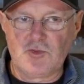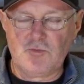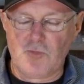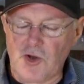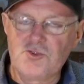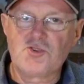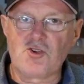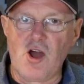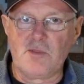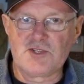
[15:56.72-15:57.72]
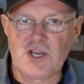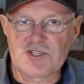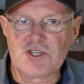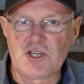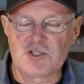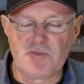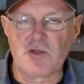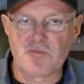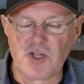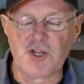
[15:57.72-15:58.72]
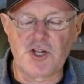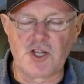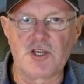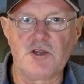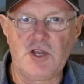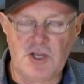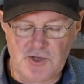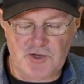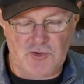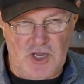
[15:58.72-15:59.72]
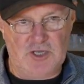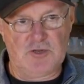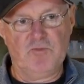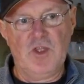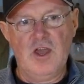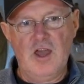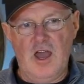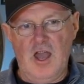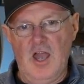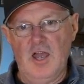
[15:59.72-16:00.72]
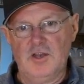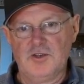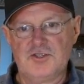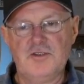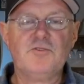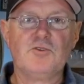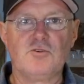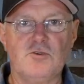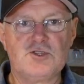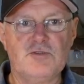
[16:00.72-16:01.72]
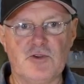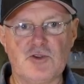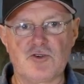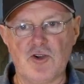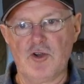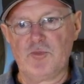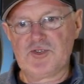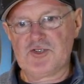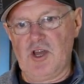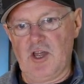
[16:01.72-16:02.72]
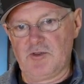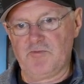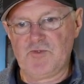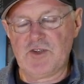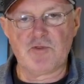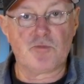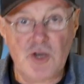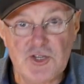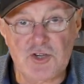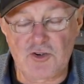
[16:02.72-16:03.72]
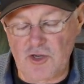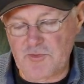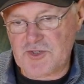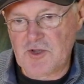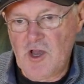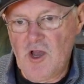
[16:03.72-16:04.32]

modern dramas are seen as being politically incorrect. And different groups and different pressure groups